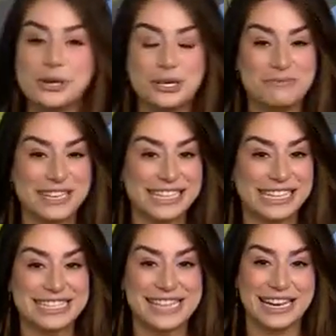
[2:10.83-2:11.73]
humidity
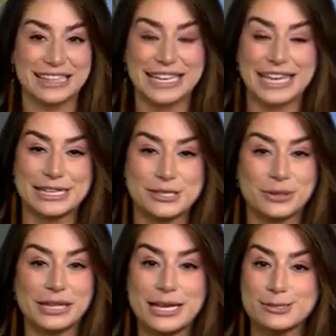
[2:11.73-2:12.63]
settling in. So in the
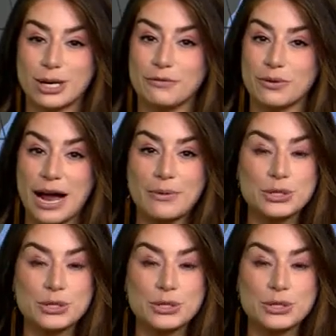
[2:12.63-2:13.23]
last 24 hours,